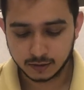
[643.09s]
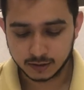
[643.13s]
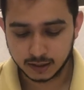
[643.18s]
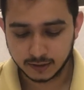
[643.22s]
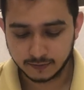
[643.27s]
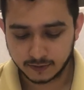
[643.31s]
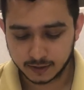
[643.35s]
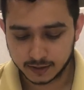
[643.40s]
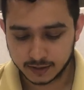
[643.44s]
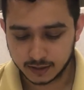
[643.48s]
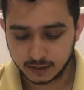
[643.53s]

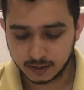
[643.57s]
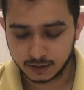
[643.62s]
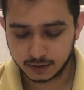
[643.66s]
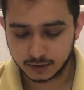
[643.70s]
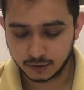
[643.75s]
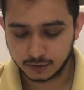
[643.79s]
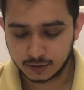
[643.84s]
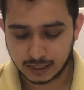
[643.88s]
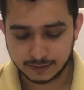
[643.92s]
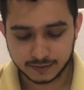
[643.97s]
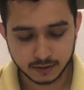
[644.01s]
differs in the two
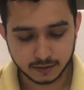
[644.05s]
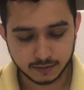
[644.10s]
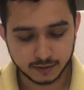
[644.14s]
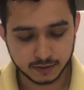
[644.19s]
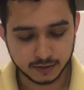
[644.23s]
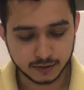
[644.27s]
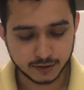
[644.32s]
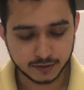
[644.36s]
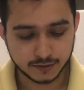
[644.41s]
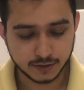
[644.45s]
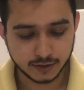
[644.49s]
types of
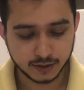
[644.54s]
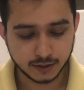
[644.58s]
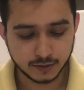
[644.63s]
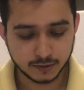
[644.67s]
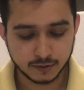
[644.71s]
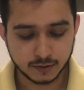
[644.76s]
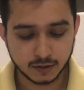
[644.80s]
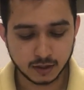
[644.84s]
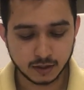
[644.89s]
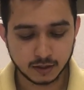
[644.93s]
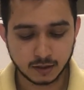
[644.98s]
industry due to
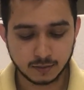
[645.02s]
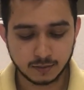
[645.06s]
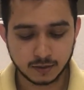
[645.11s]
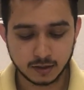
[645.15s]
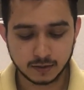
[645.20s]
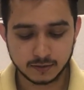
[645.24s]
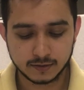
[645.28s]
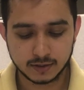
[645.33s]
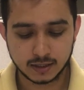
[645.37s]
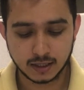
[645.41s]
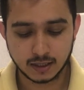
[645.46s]
the number of
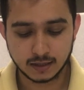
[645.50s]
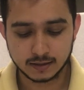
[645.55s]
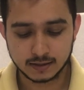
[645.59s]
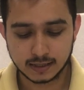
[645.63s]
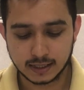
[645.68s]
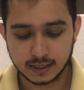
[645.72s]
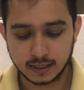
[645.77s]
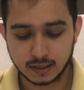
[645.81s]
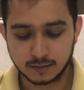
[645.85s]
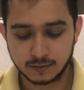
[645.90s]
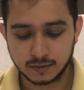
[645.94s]
sellers
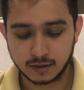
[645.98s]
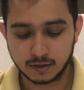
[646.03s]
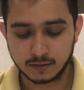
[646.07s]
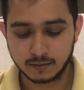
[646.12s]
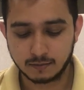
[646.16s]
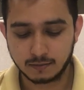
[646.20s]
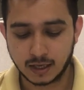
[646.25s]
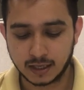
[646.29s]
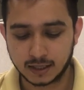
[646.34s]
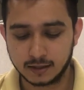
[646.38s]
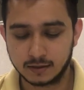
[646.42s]
and number of
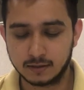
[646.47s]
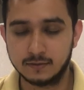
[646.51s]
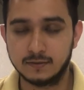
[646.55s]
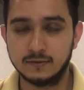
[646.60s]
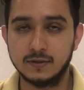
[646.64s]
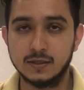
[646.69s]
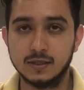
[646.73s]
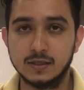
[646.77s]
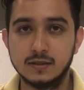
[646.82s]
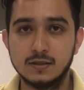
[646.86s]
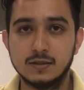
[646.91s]
market
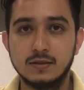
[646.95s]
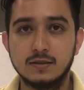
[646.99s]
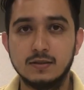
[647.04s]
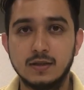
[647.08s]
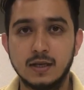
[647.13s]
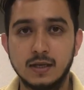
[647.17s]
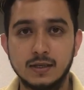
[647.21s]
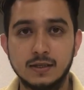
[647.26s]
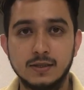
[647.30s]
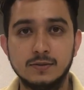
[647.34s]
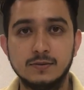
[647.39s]
offerings.
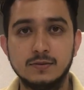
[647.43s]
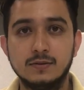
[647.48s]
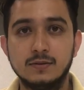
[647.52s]
Thank you.